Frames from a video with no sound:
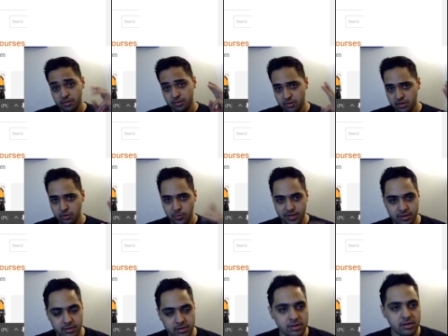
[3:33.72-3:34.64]
third way,
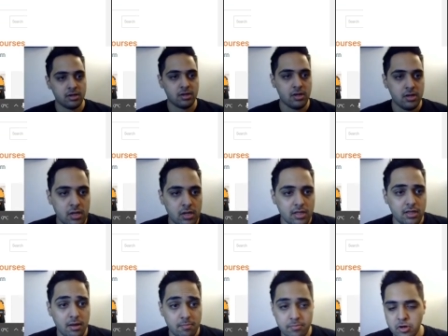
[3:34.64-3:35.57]

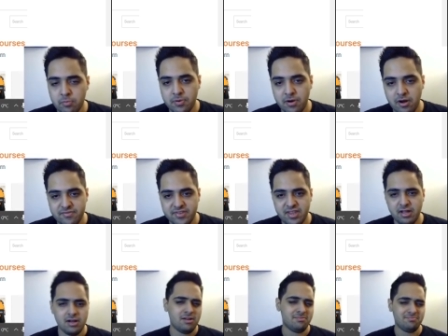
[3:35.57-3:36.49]
pro profs,
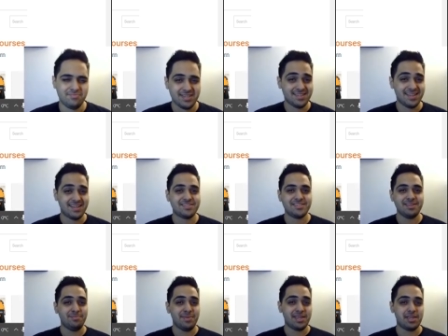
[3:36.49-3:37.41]
essentially
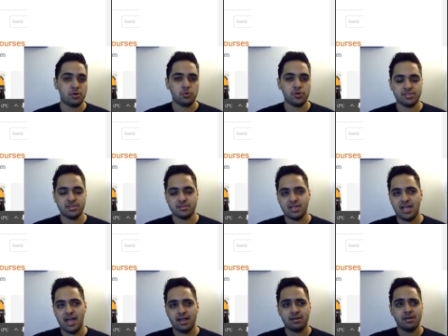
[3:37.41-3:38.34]
making quizzes.
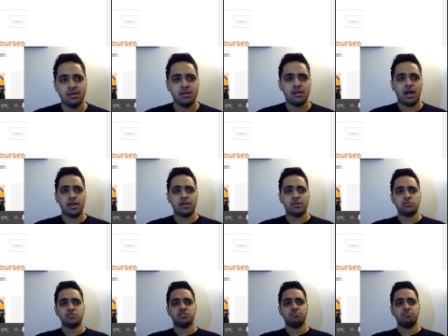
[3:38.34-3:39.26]
And I
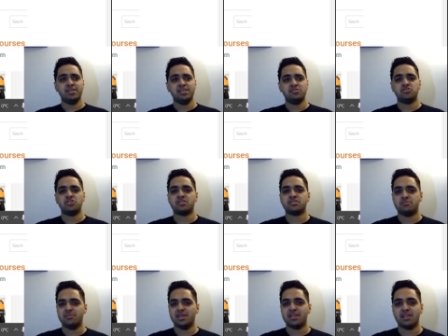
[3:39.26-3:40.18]
don't mean just
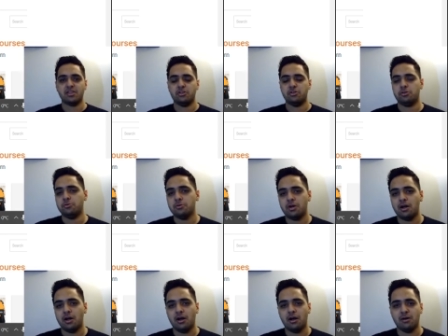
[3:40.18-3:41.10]
making,
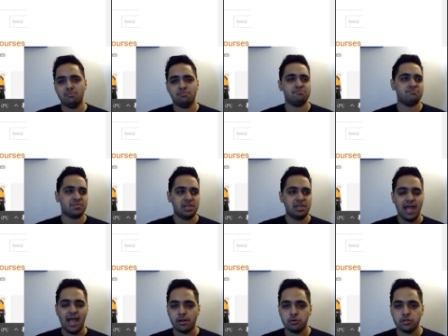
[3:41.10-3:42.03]

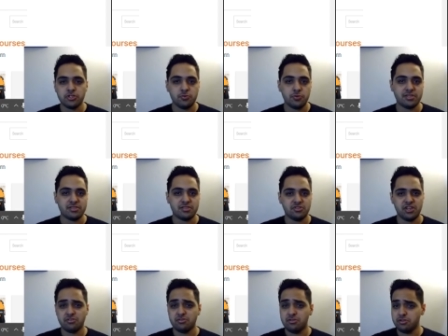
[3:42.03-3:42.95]
language quizzes in
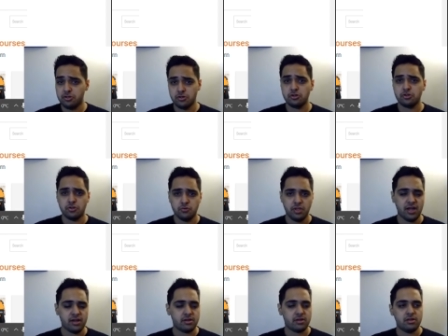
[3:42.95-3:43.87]
general. You could do that,